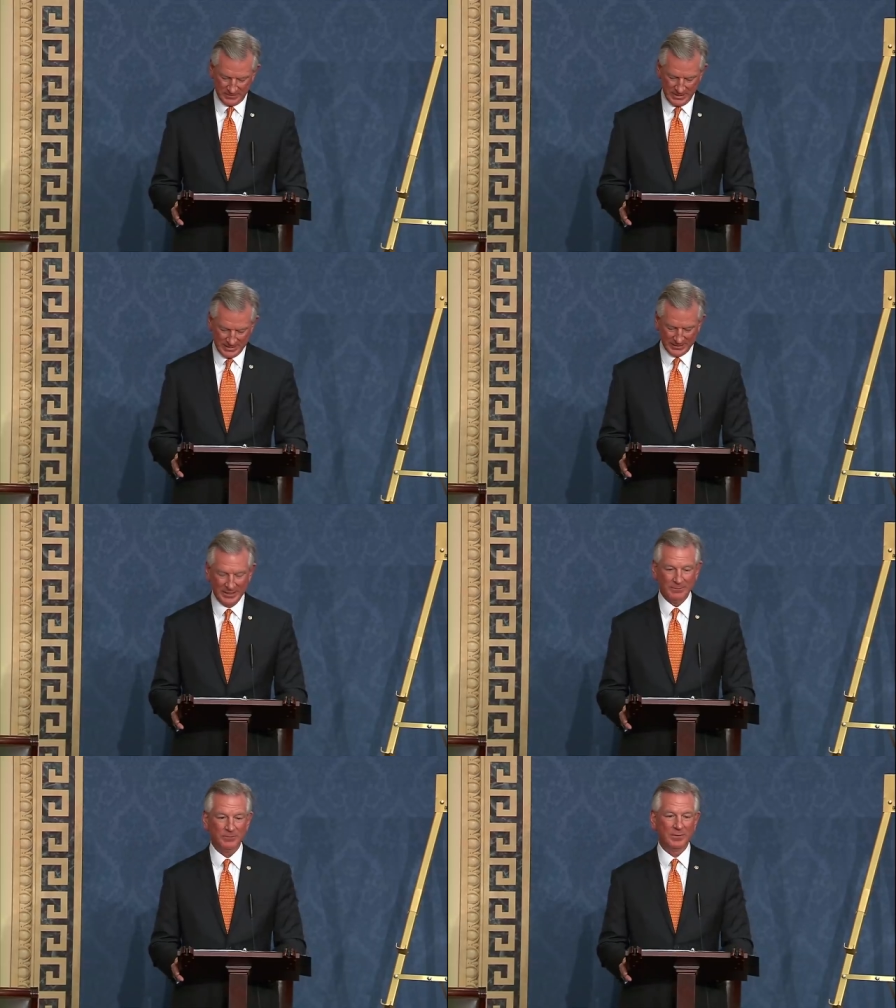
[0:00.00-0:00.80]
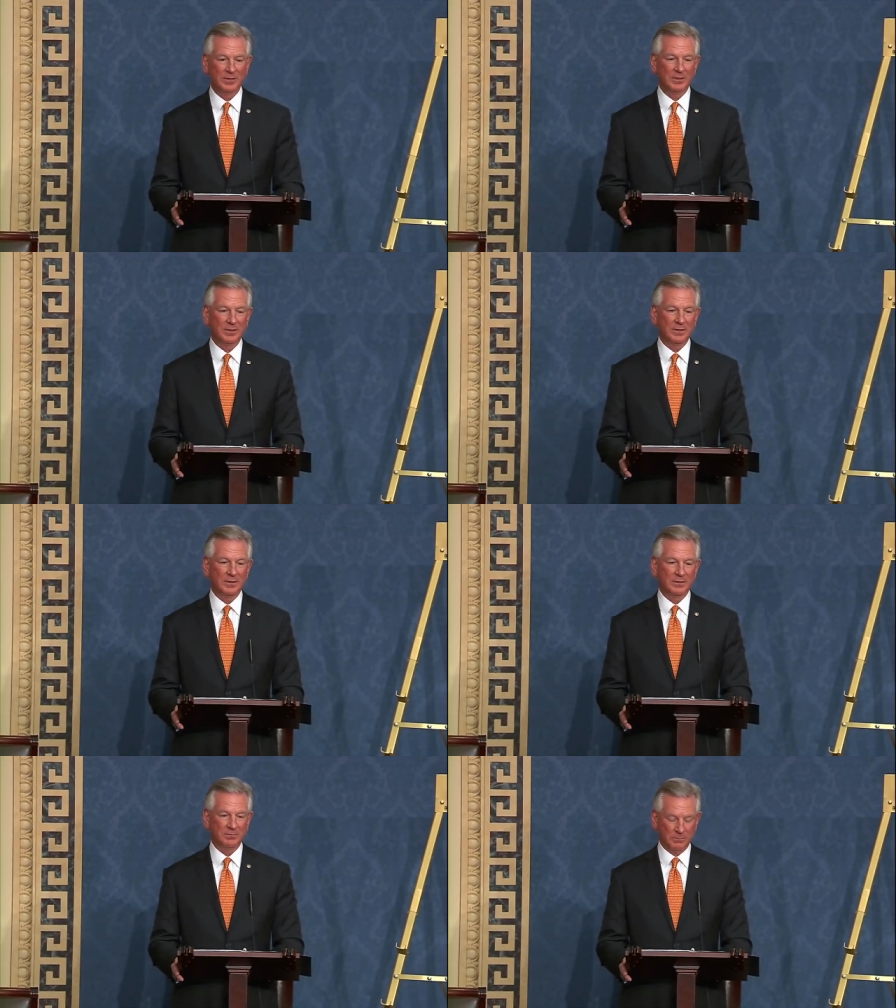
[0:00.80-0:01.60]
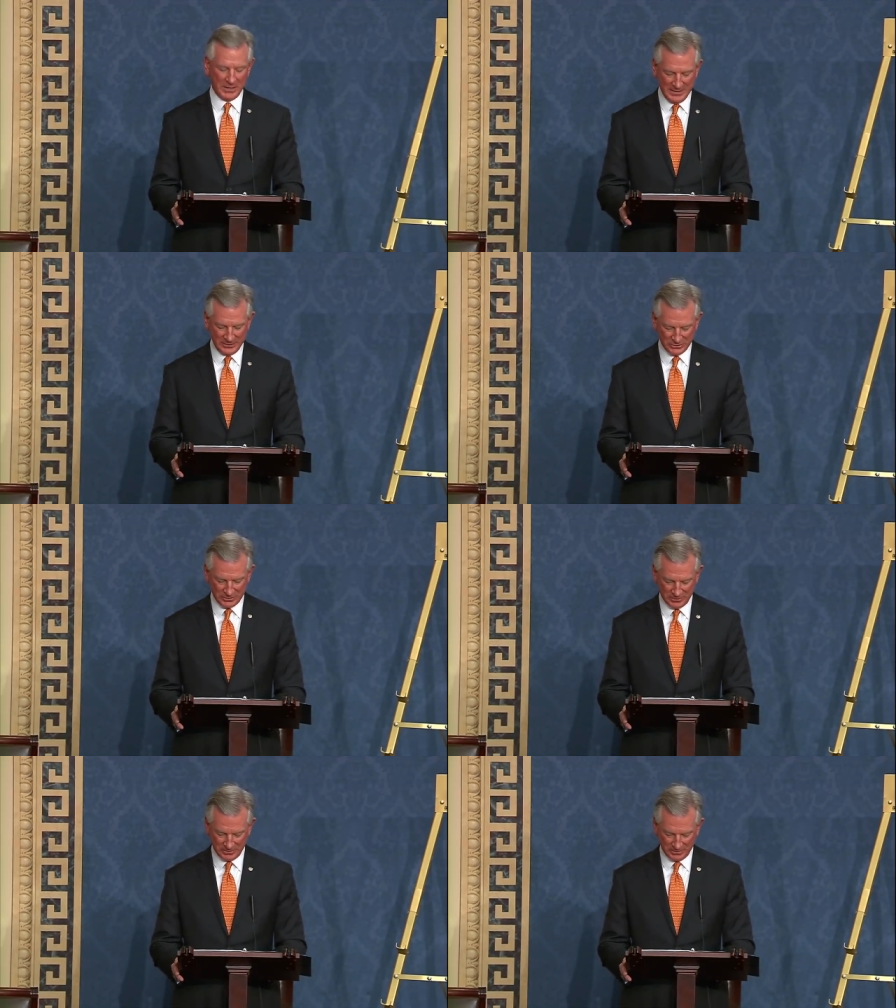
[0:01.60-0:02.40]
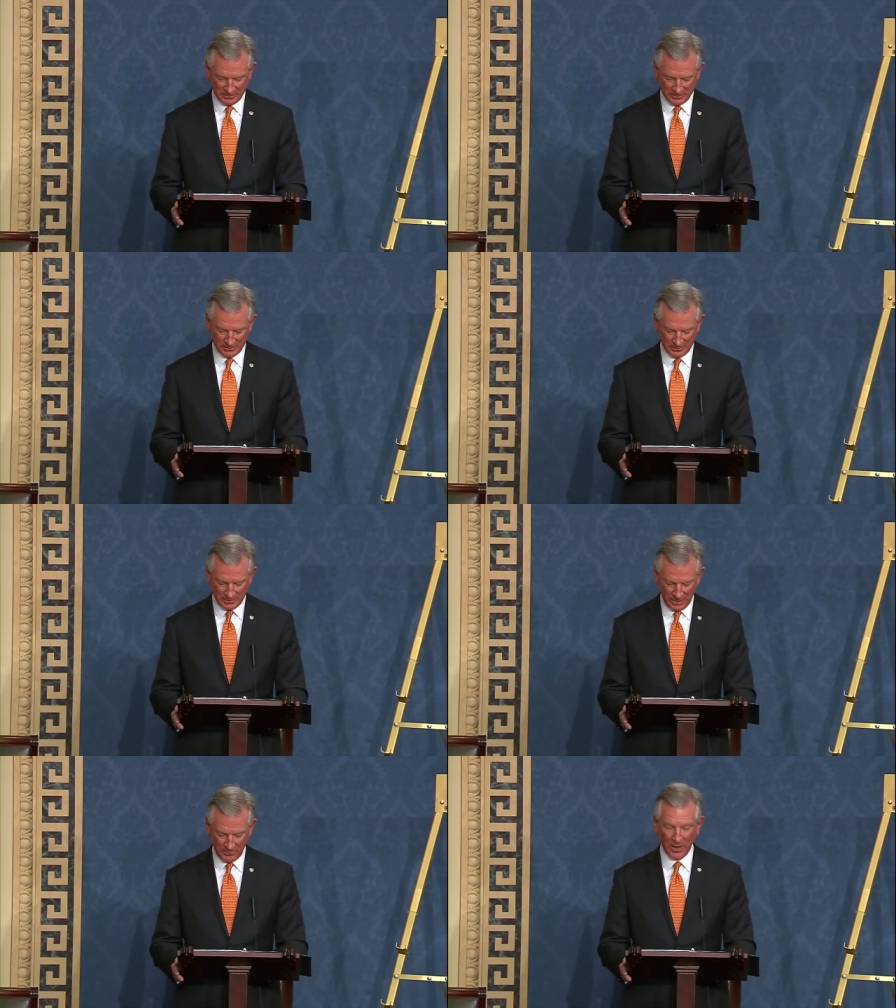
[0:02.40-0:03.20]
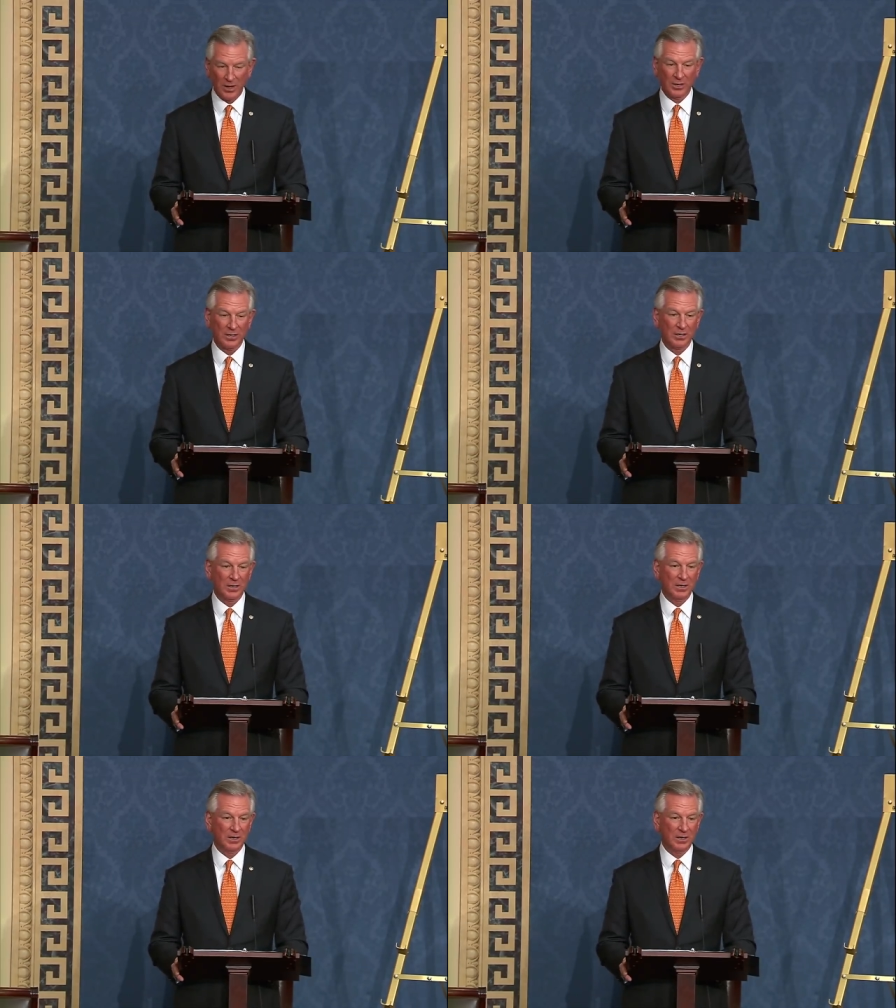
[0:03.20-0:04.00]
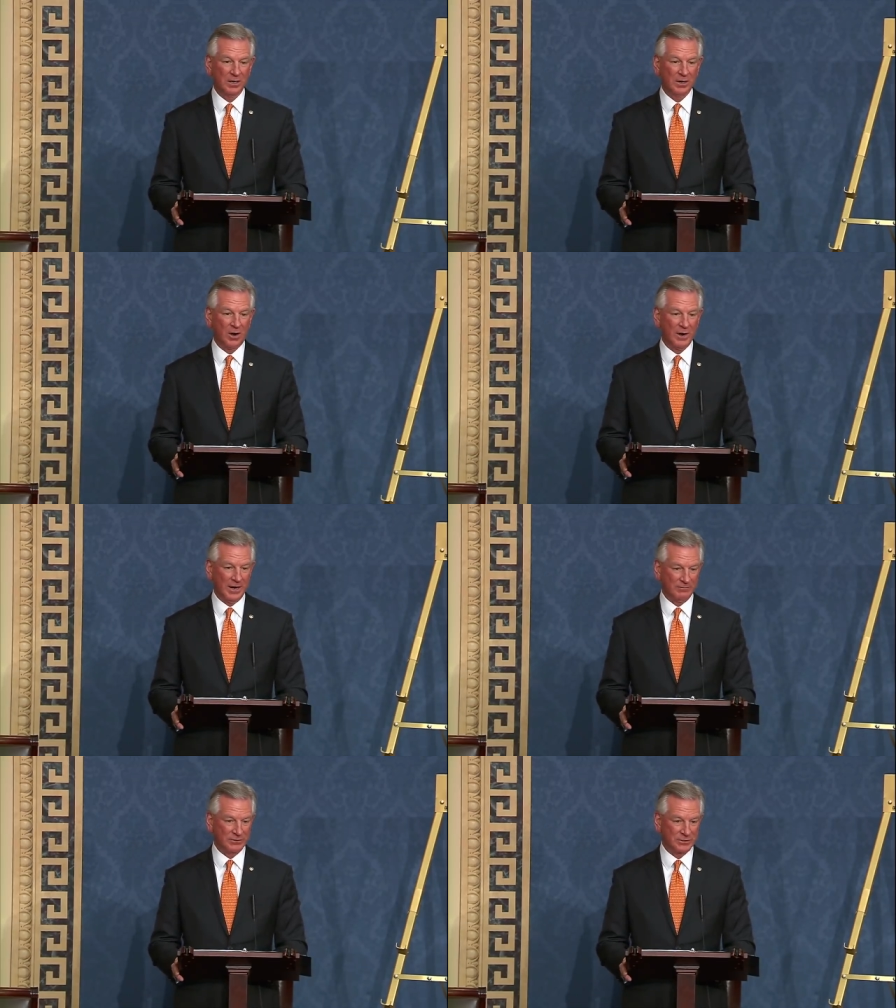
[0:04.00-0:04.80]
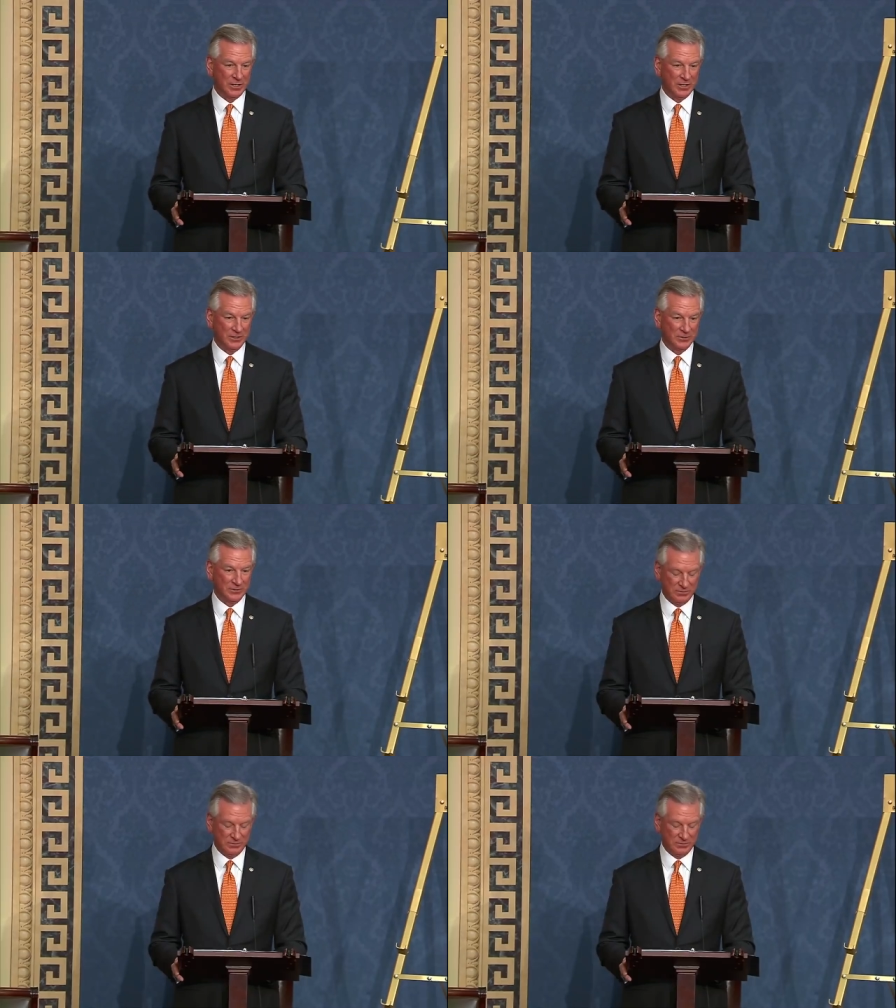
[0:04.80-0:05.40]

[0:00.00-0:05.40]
and keep peace among our adversaries